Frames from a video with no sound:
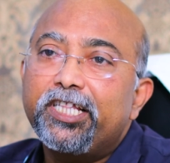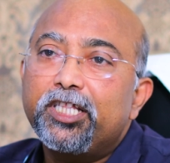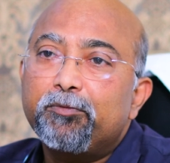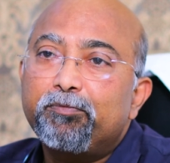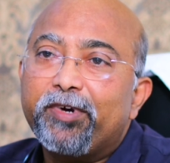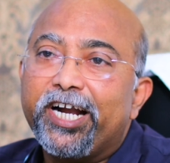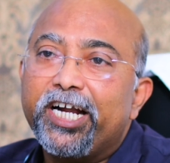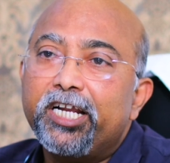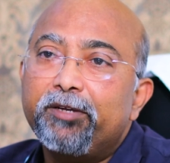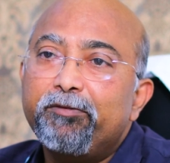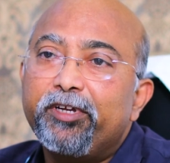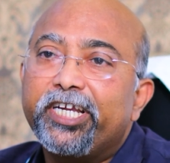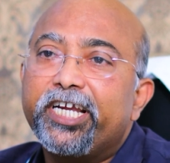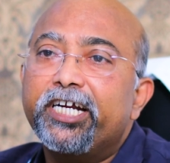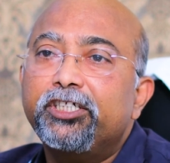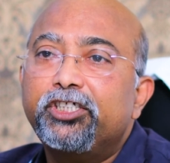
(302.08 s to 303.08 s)
in the
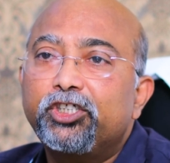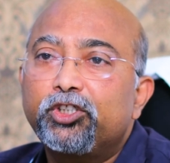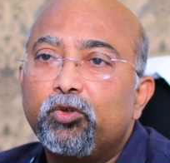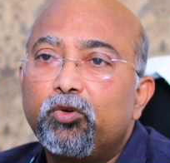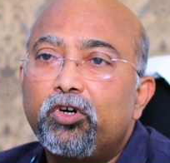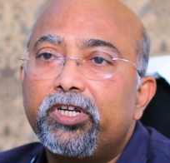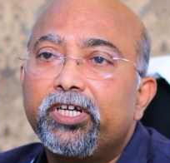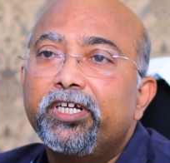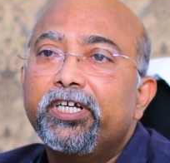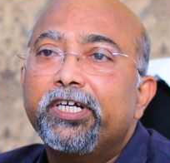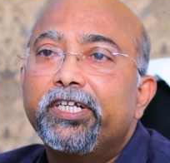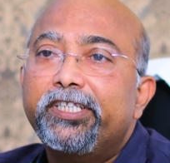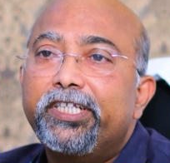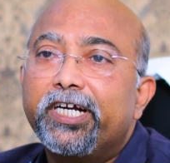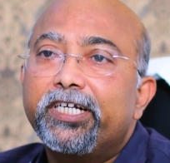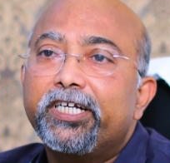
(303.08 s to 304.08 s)
pandemic, and showed
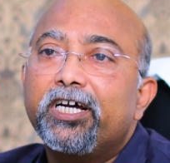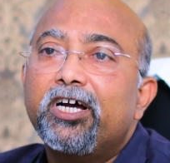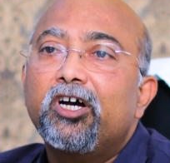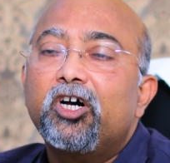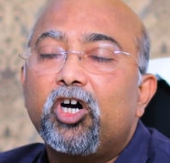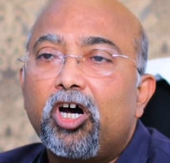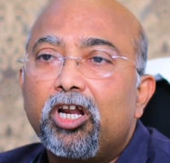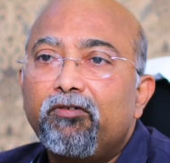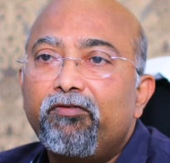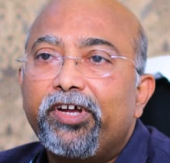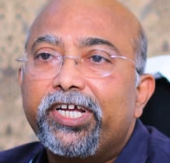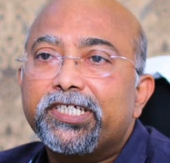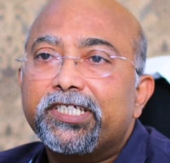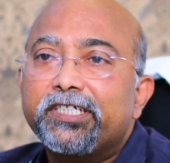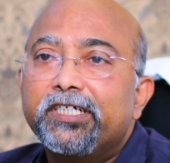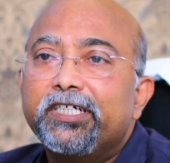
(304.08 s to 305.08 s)
that
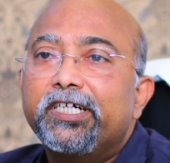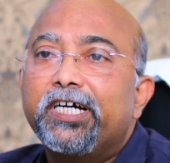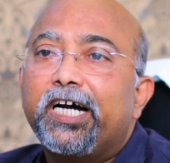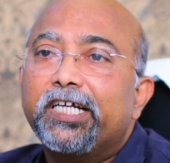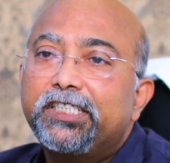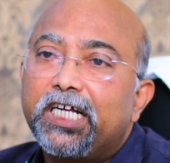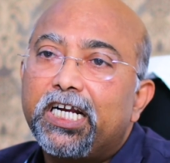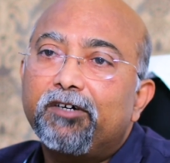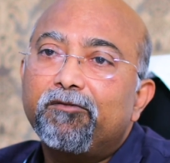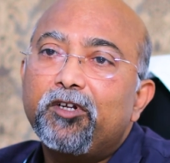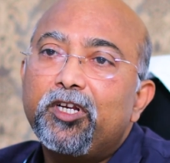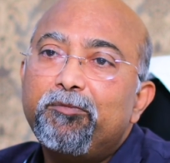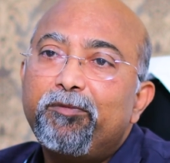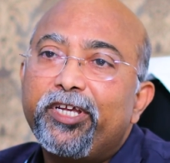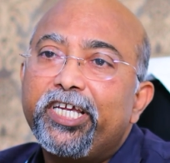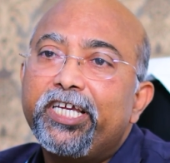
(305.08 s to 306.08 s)
always Ajara will
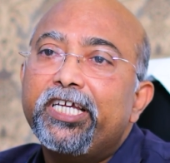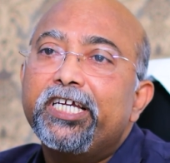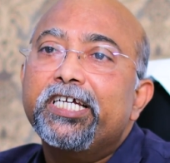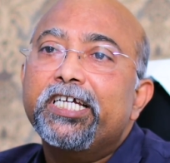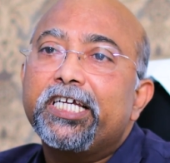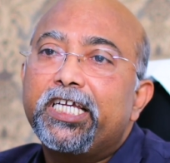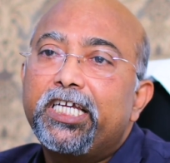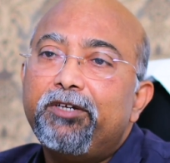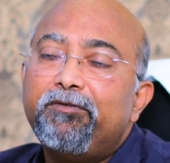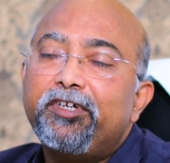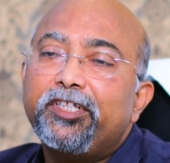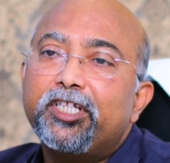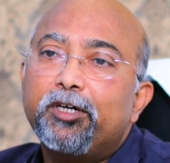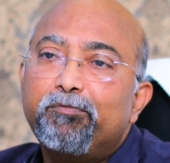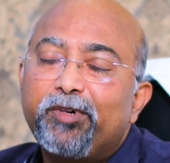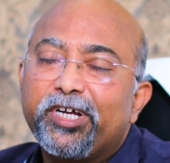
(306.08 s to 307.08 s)
be giving
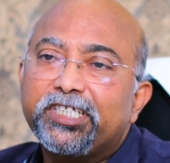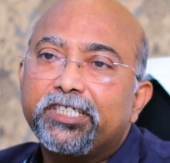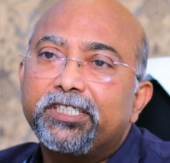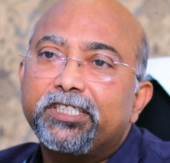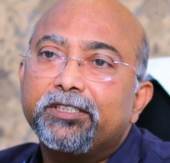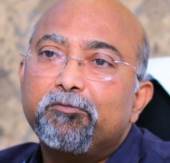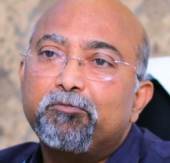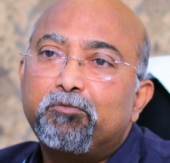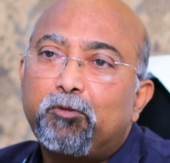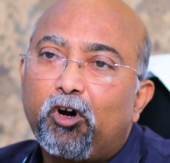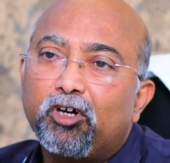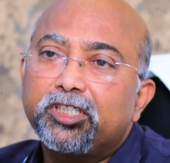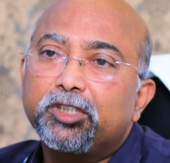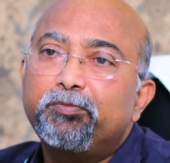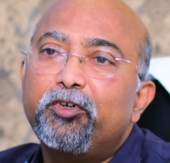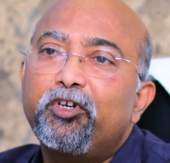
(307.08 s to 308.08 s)
the best
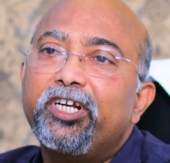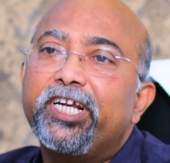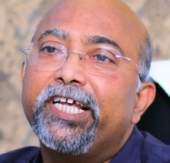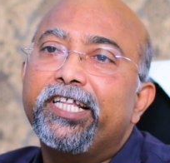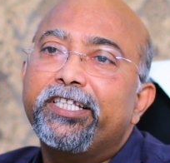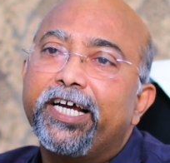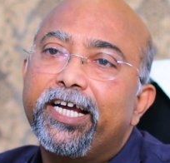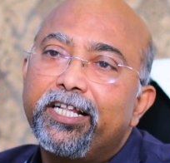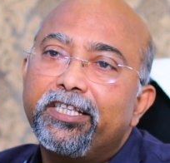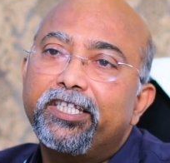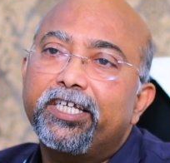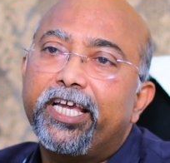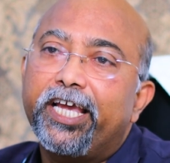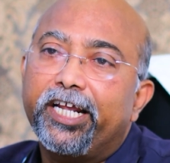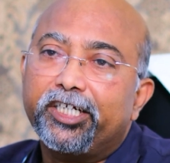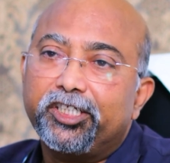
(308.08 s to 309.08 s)
possible in the
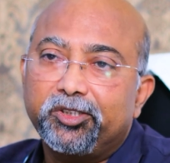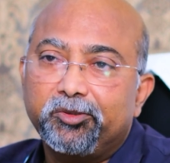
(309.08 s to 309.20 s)
healthcare.